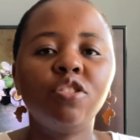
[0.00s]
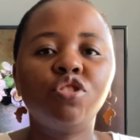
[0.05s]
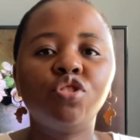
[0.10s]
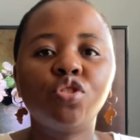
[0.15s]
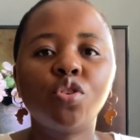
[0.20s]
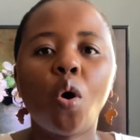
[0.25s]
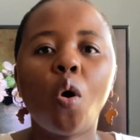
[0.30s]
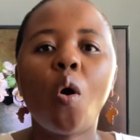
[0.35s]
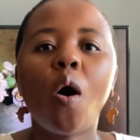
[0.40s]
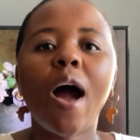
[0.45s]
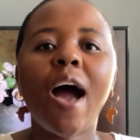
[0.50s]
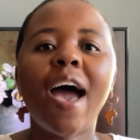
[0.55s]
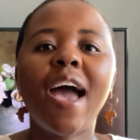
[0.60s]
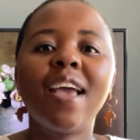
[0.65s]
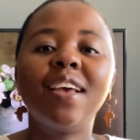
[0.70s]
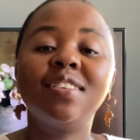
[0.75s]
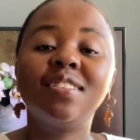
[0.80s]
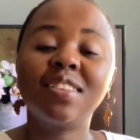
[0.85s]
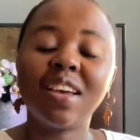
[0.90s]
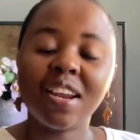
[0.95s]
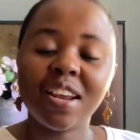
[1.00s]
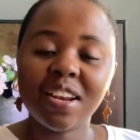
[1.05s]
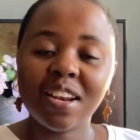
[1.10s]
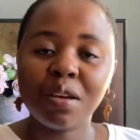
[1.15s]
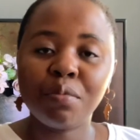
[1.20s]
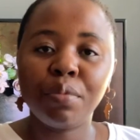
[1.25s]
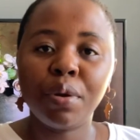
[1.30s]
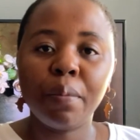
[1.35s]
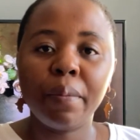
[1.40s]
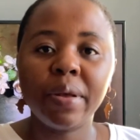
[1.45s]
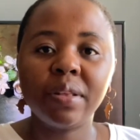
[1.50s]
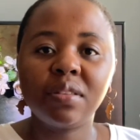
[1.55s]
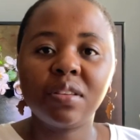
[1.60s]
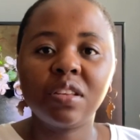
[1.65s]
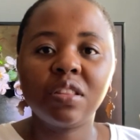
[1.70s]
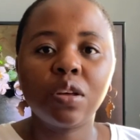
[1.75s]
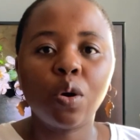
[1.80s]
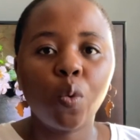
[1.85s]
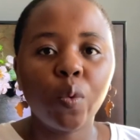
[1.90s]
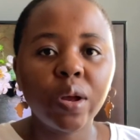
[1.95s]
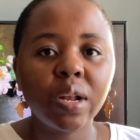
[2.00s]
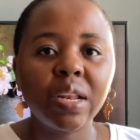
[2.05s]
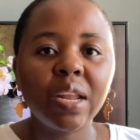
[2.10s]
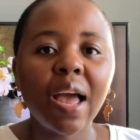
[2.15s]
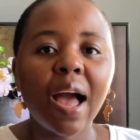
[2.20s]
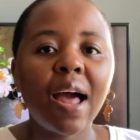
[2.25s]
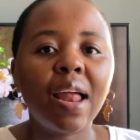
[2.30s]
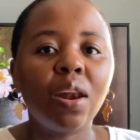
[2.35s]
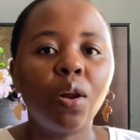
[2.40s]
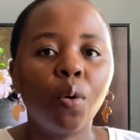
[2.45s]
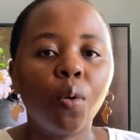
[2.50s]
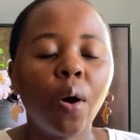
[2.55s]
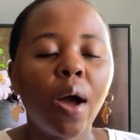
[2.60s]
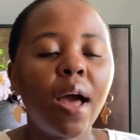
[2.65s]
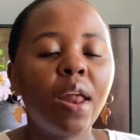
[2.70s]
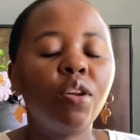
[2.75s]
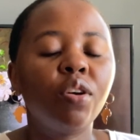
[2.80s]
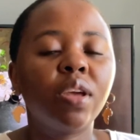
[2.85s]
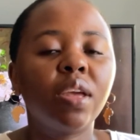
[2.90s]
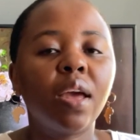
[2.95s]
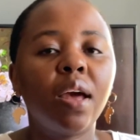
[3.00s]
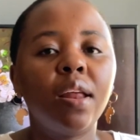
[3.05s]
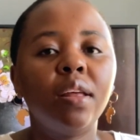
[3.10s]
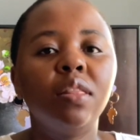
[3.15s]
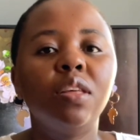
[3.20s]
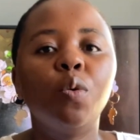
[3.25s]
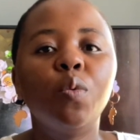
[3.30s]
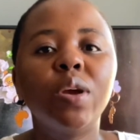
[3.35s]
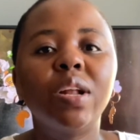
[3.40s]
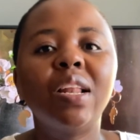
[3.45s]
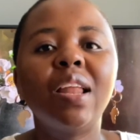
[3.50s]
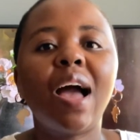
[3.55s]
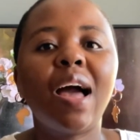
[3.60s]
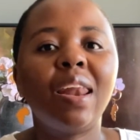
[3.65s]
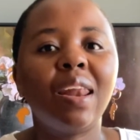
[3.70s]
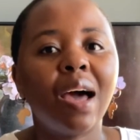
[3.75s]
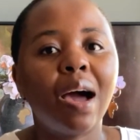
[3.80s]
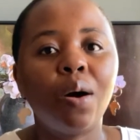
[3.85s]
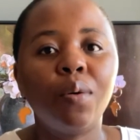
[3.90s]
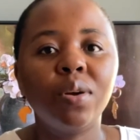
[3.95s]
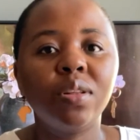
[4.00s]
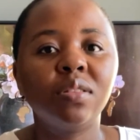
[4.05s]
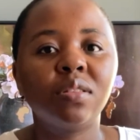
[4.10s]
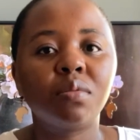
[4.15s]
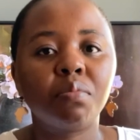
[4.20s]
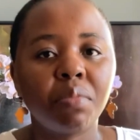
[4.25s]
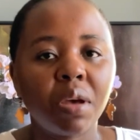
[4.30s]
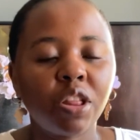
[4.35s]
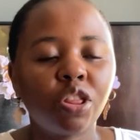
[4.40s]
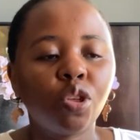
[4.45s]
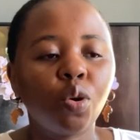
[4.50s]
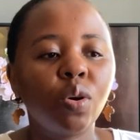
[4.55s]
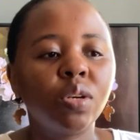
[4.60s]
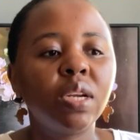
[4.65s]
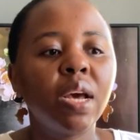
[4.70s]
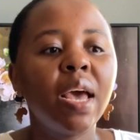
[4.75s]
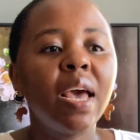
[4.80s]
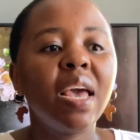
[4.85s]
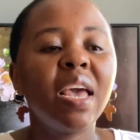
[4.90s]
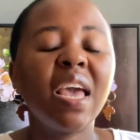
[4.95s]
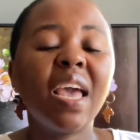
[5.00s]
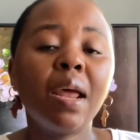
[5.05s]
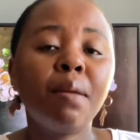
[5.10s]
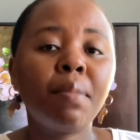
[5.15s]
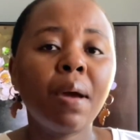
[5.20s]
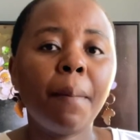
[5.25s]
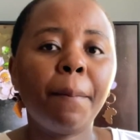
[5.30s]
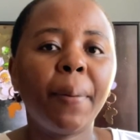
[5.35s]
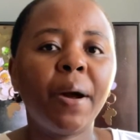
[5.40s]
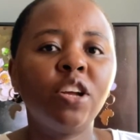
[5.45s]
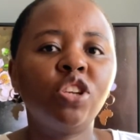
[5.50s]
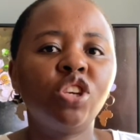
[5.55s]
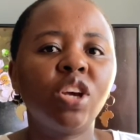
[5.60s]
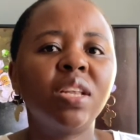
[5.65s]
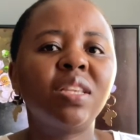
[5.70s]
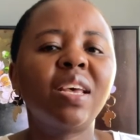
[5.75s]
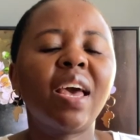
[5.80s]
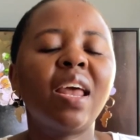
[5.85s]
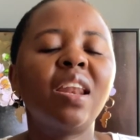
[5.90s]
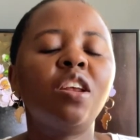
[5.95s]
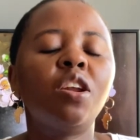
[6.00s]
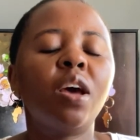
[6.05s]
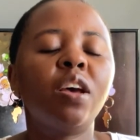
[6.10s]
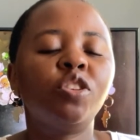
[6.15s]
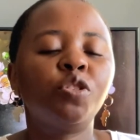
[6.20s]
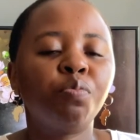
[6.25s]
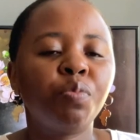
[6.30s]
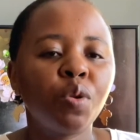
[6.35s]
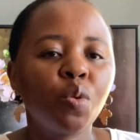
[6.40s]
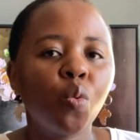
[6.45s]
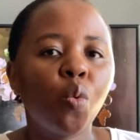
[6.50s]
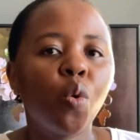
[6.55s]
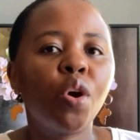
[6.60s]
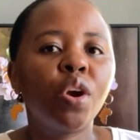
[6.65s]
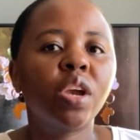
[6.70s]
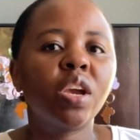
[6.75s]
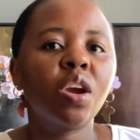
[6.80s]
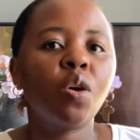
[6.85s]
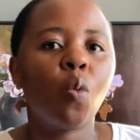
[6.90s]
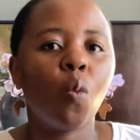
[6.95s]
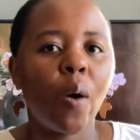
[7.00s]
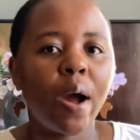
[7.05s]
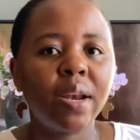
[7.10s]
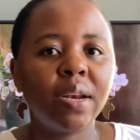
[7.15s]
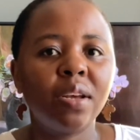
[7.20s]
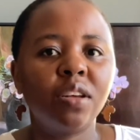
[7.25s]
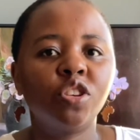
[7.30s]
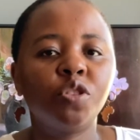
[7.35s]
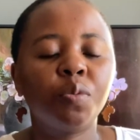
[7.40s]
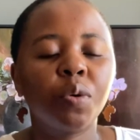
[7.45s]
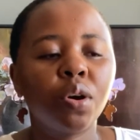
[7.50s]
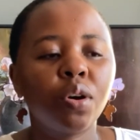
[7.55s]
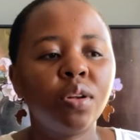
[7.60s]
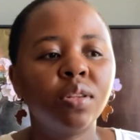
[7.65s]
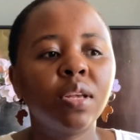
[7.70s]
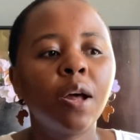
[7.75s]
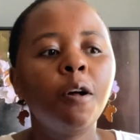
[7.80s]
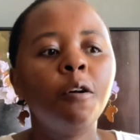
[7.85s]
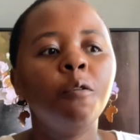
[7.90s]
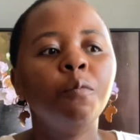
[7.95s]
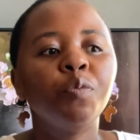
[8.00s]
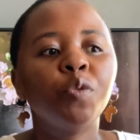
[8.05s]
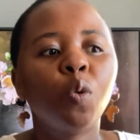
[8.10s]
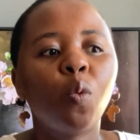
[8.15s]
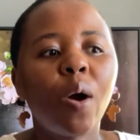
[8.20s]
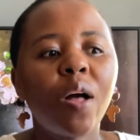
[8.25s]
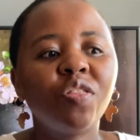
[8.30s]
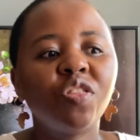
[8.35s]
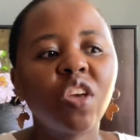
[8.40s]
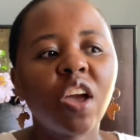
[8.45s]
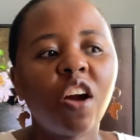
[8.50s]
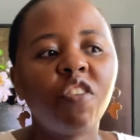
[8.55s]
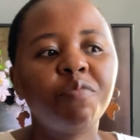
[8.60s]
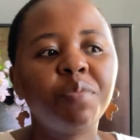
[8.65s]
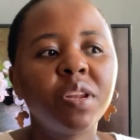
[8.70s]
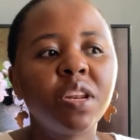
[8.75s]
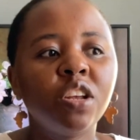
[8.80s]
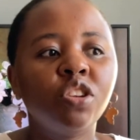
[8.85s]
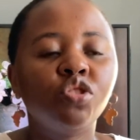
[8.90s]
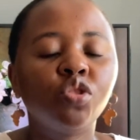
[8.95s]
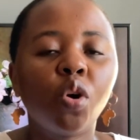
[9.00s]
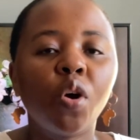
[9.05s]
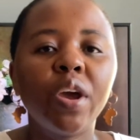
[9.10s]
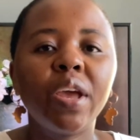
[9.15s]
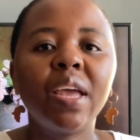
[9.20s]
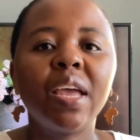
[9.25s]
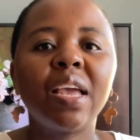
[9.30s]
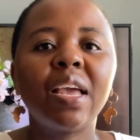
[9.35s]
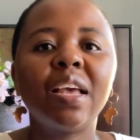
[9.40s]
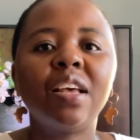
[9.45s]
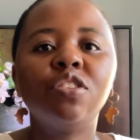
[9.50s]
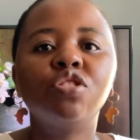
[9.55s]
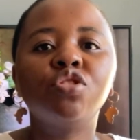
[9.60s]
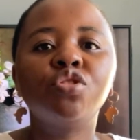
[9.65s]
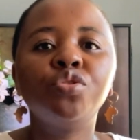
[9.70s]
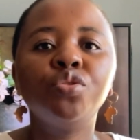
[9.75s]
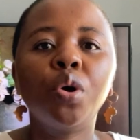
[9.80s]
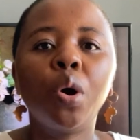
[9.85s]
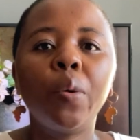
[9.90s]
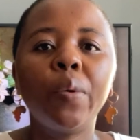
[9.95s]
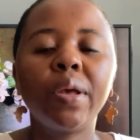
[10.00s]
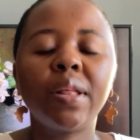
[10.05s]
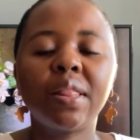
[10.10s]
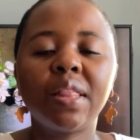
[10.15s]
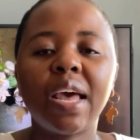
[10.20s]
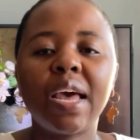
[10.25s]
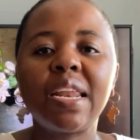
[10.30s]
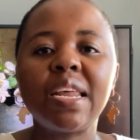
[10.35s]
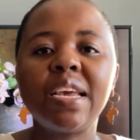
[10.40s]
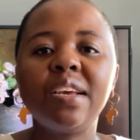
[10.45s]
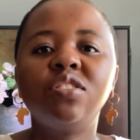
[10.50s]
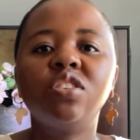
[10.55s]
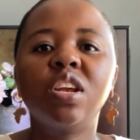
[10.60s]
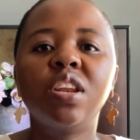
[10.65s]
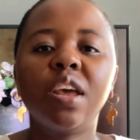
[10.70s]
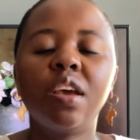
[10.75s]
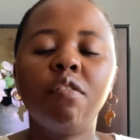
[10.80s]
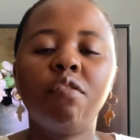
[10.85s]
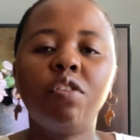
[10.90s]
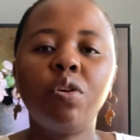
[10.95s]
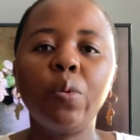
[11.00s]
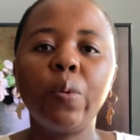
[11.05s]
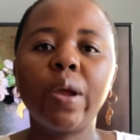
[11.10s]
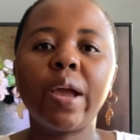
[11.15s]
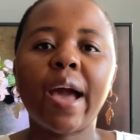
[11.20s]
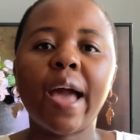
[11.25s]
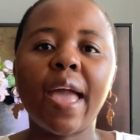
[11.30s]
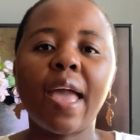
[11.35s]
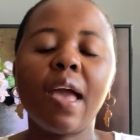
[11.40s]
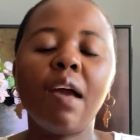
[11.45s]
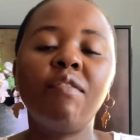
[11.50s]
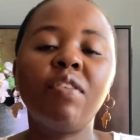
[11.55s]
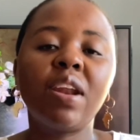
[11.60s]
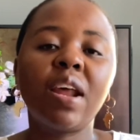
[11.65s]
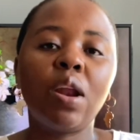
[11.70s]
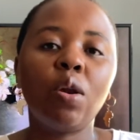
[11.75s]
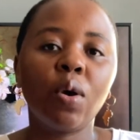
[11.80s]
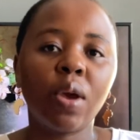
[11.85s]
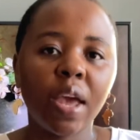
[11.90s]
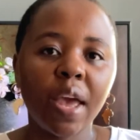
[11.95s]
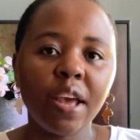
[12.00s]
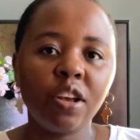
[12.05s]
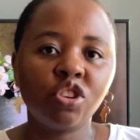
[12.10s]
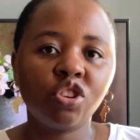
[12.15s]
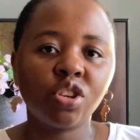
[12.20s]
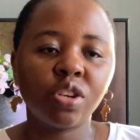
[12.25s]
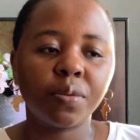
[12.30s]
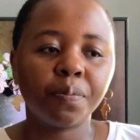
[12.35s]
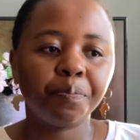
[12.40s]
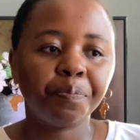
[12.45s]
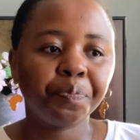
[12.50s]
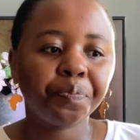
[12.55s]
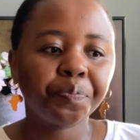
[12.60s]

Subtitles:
so I started implementing the weekly allowance method in my budget, and it has been working wonders, because one thing I've been enjoying is knowing that each and every week I have an allocation.